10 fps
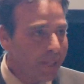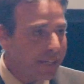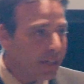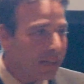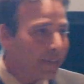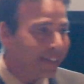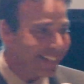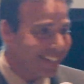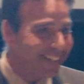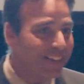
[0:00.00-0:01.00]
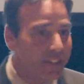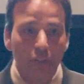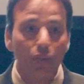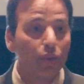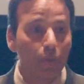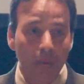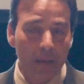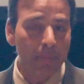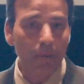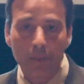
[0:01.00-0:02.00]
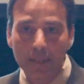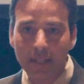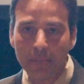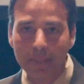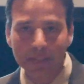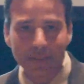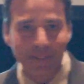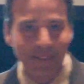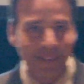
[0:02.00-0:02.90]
because the kids knew the rabbit was coming.